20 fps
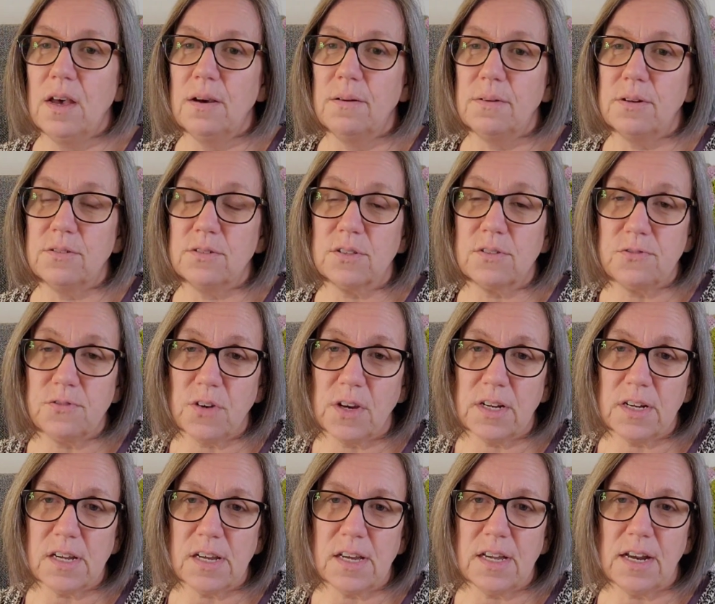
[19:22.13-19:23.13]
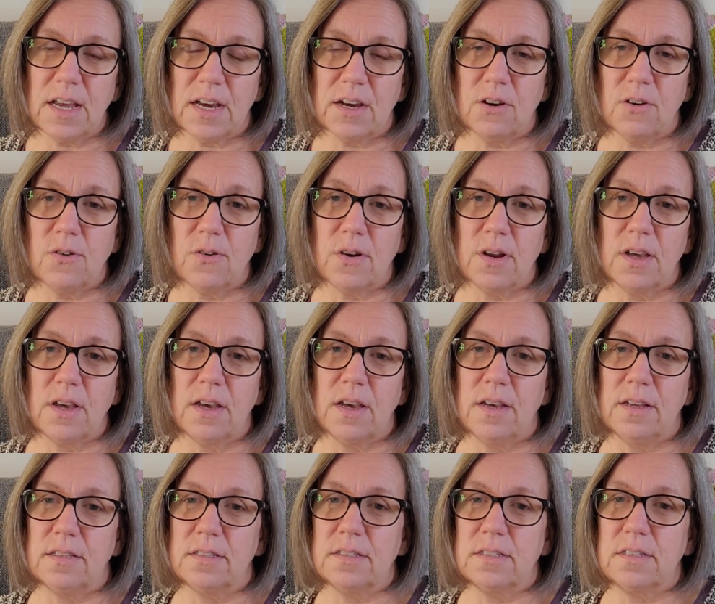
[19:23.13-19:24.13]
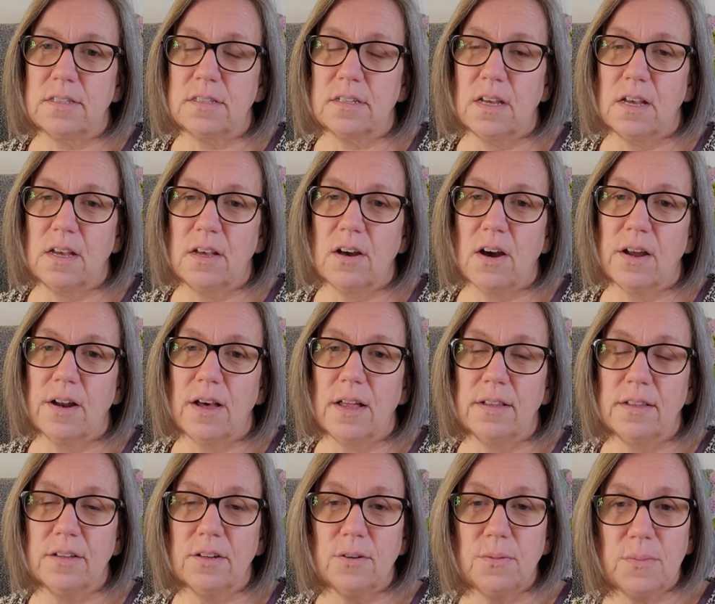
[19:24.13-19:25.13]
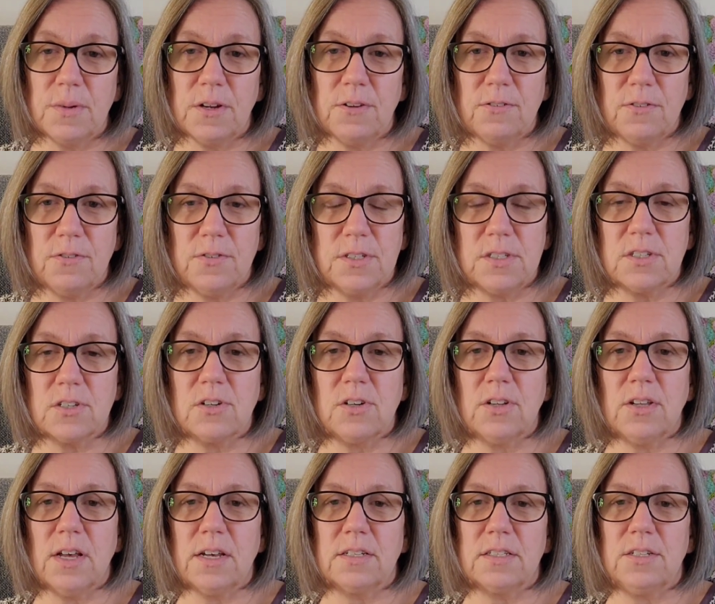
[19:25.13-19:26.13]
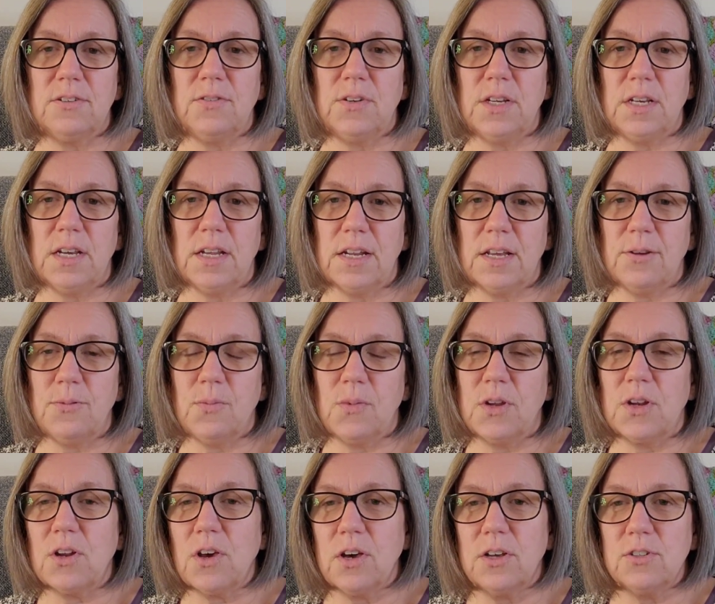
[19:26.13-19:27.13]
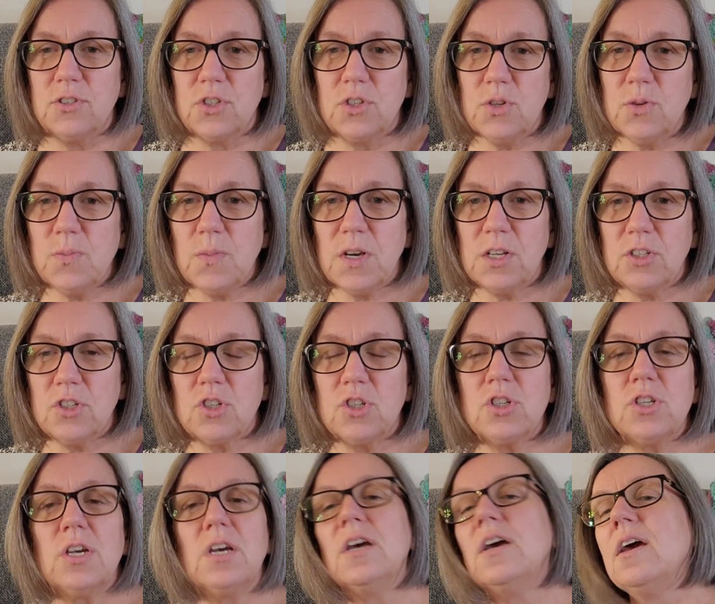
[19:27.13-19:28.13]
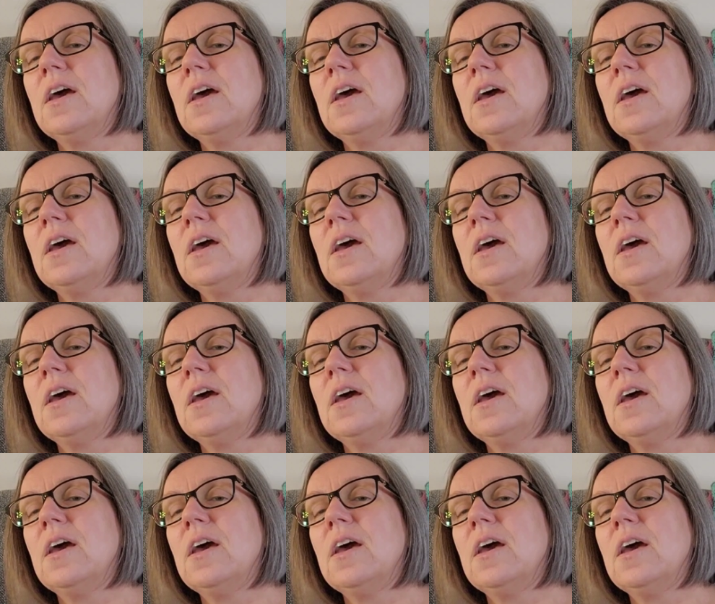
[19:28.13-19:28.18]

But it was a fun night out. It's got a little bit of physical activity in it, but not too much.